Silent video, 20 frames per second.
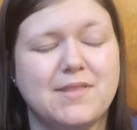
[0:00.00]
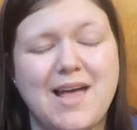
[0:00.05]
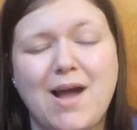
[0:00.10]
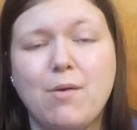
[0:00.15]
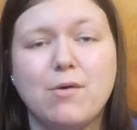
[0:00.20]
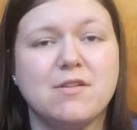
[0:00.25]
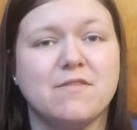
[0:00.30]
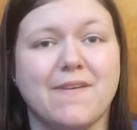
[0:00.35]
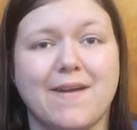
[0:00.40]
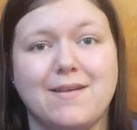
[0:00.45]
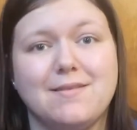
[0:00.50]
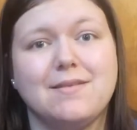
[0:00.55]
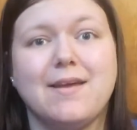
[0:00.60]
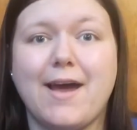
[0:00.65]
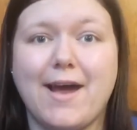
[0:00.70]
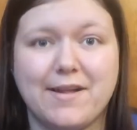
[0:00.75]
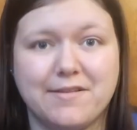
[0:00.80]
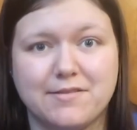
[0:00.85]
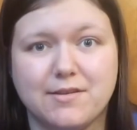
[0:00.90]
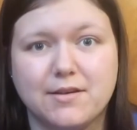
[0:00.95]
That was
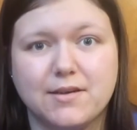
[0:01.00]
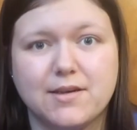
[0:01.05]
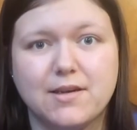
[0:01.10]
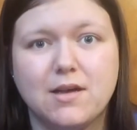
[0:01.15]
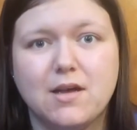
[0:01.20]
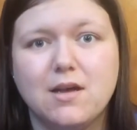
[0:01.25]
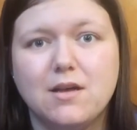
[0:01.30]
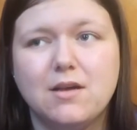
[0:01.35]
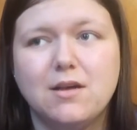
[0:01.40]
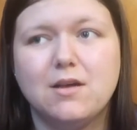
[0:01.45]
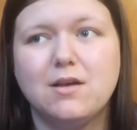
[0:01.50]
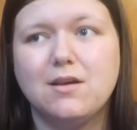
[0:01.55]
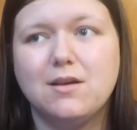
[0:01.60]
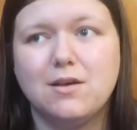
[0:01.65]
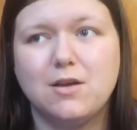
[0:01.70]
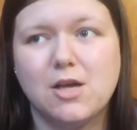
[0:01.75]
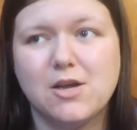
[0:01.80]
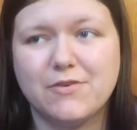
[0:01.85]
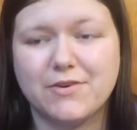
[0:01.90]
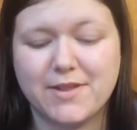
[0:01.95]
fantastic.
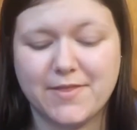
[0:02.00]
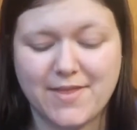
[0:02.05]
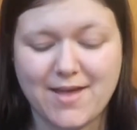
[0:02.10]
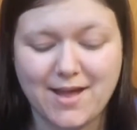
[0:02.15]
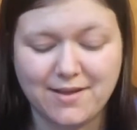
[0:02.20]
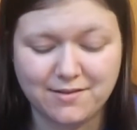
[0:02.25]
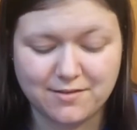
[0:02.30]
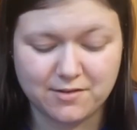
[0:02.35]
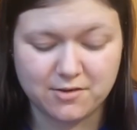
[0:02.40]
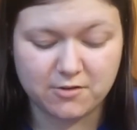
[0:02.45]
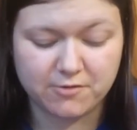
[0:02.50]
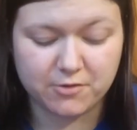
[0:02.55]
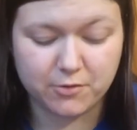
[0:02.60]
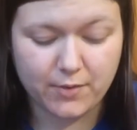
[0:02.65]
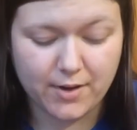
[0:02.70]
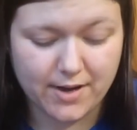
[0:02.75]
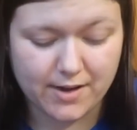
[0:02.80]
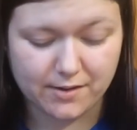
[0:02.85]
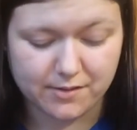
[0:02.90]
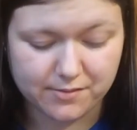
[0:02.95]
Whoever did that deserves a
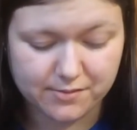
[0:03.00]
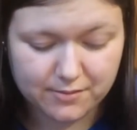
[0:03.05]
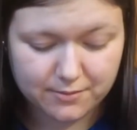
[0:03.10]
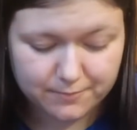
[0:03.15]
raise.